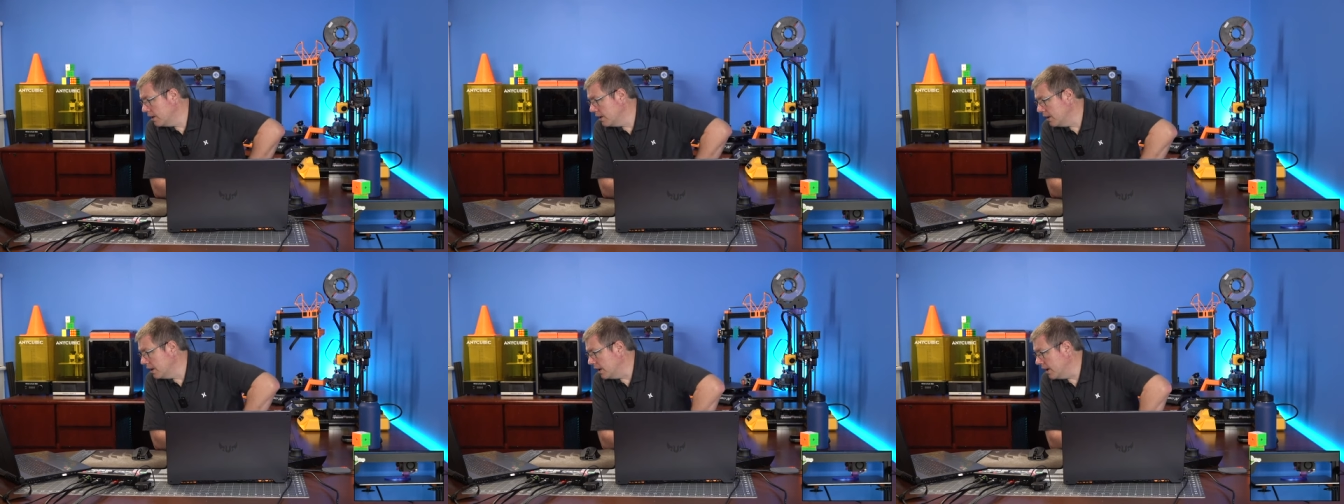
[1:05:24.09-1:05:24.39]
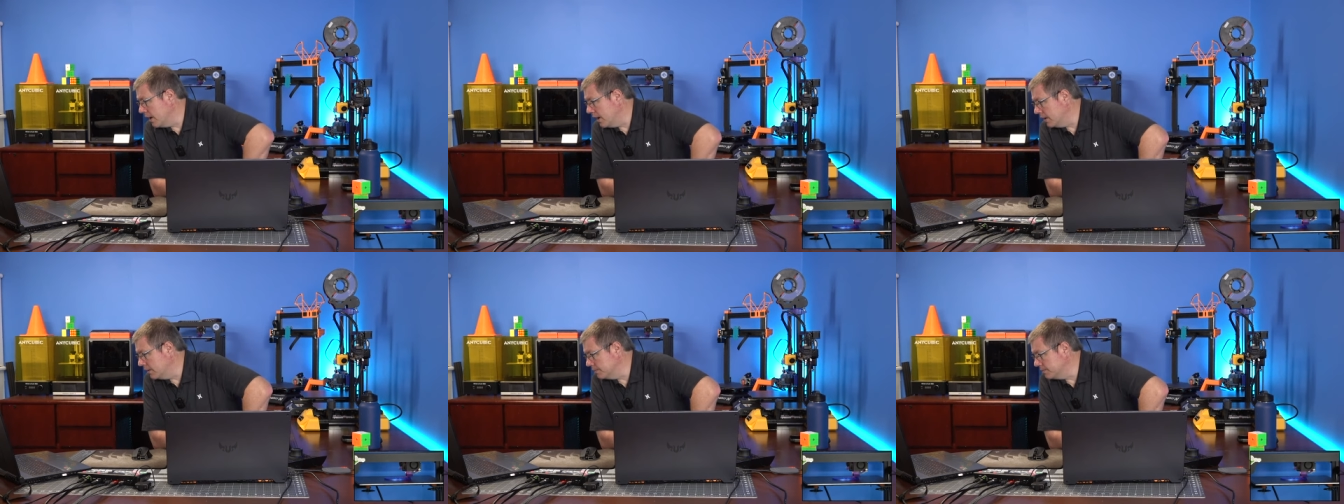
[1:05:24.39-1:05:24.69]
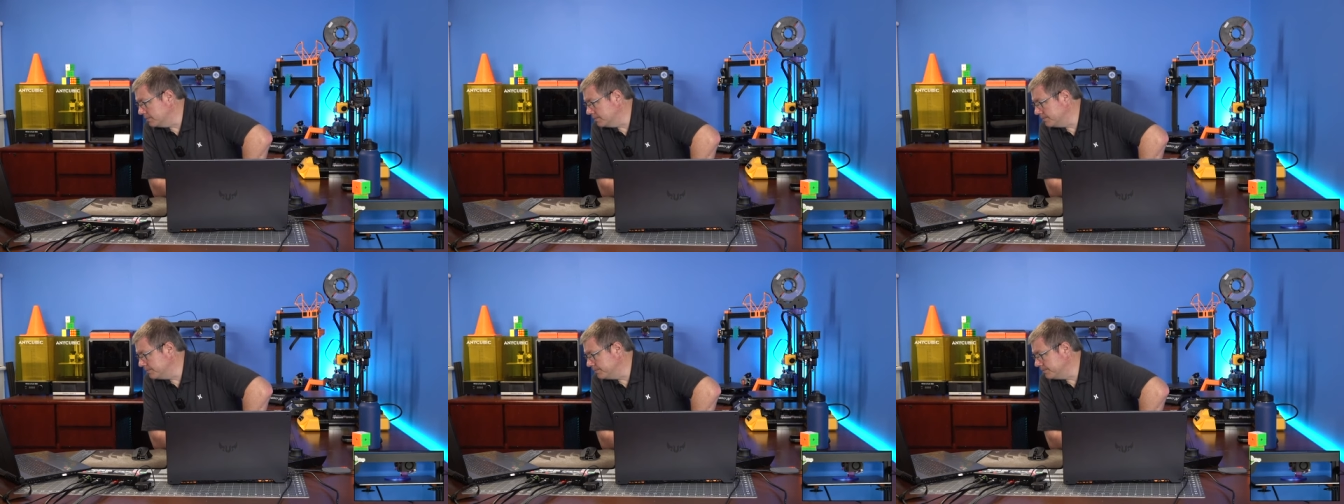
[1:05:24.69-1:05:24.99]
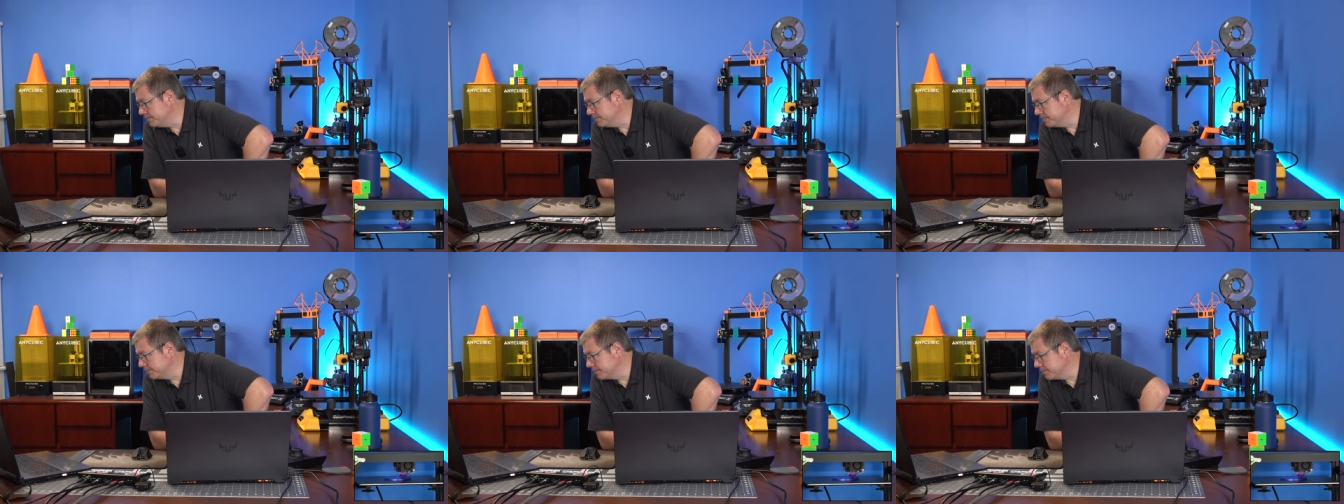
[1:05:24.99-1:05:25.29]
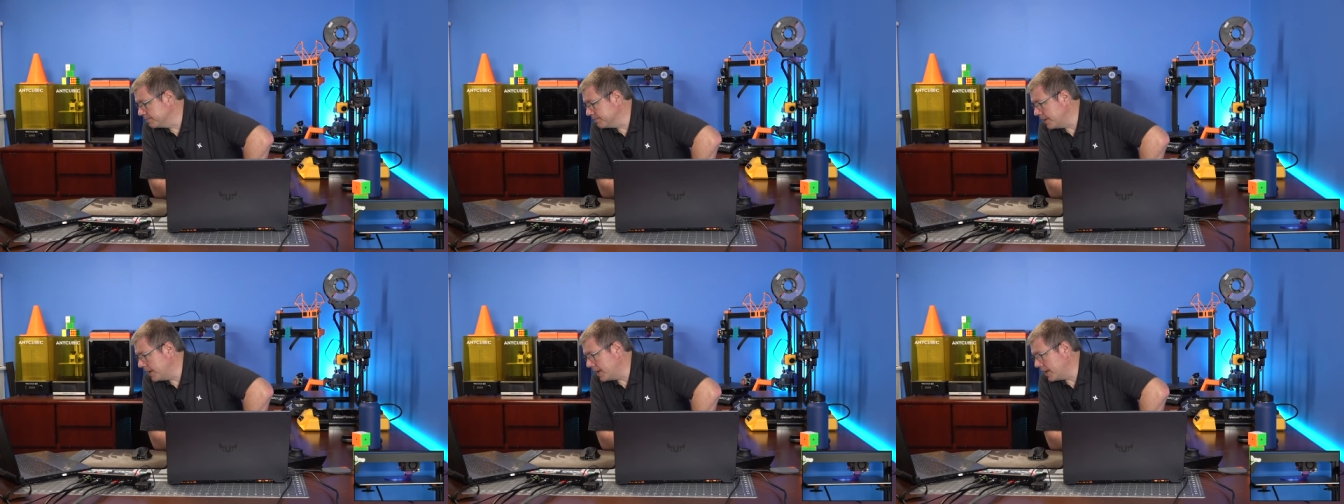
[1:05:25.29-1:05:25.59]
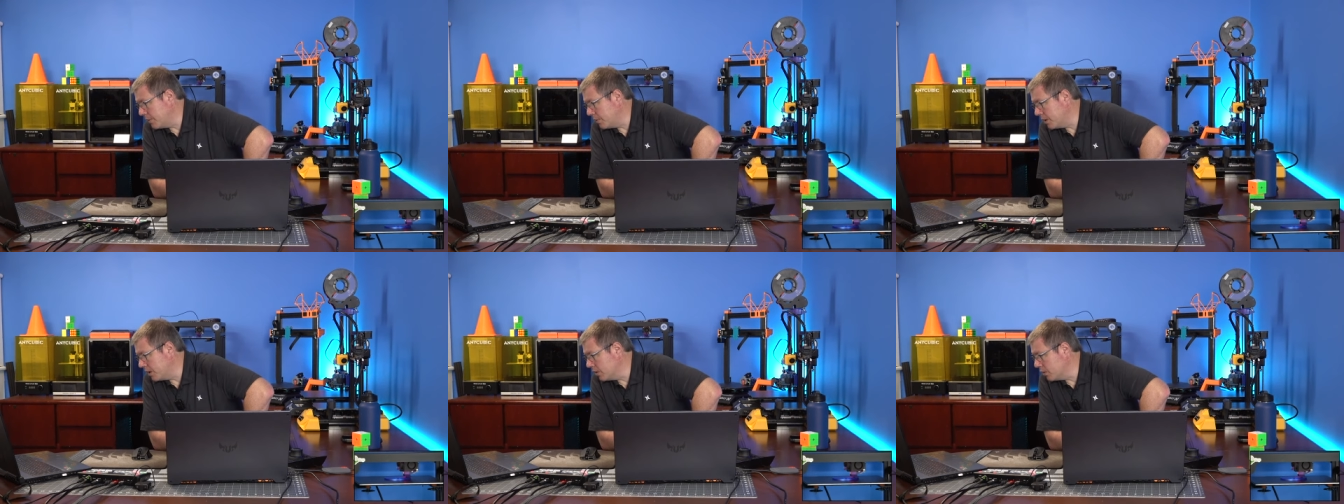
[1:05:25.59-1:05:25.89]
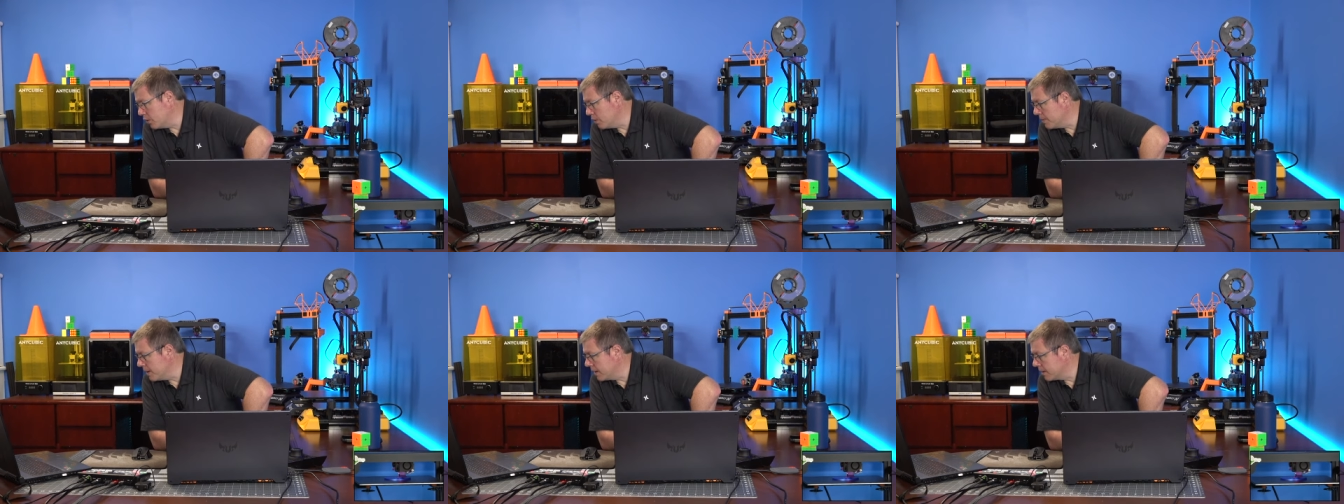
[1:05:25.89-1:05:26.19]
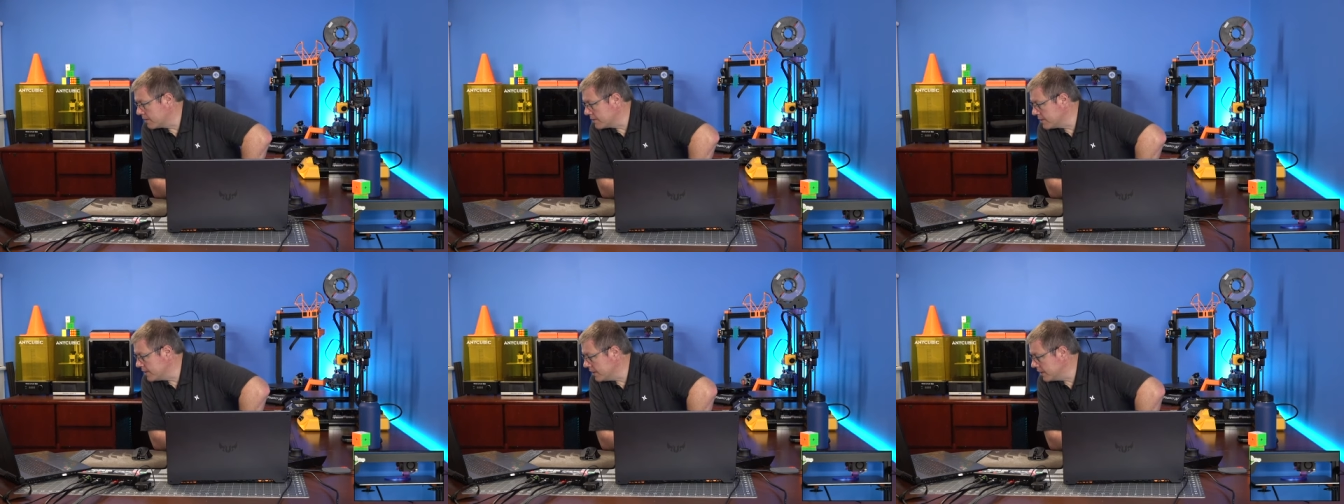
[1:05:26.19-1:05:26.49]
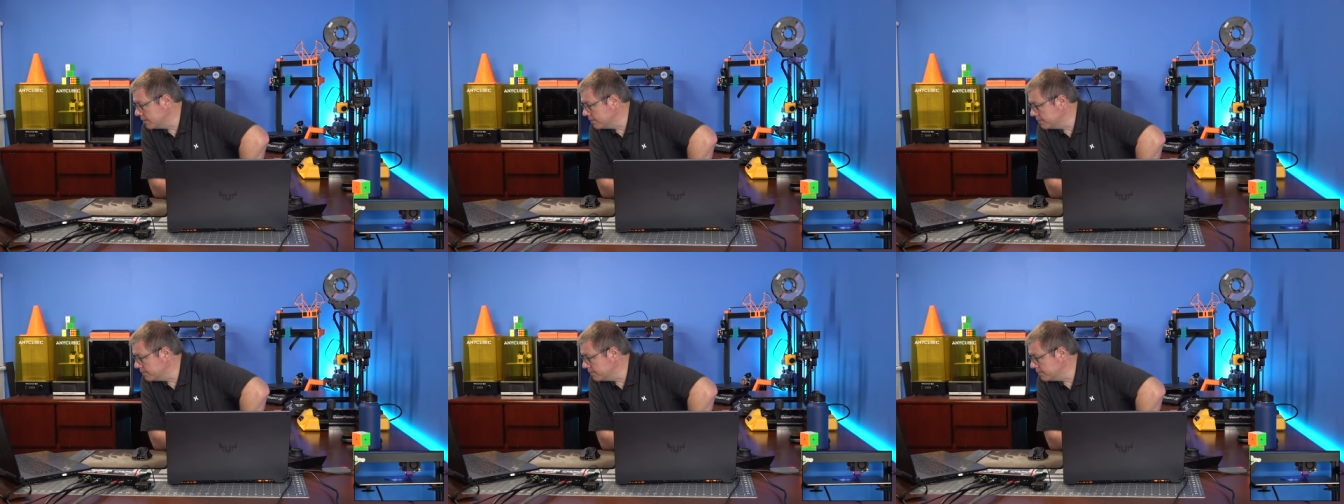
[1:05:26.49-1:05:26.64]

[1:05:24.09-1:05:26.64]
um, man, I want to go to a micro center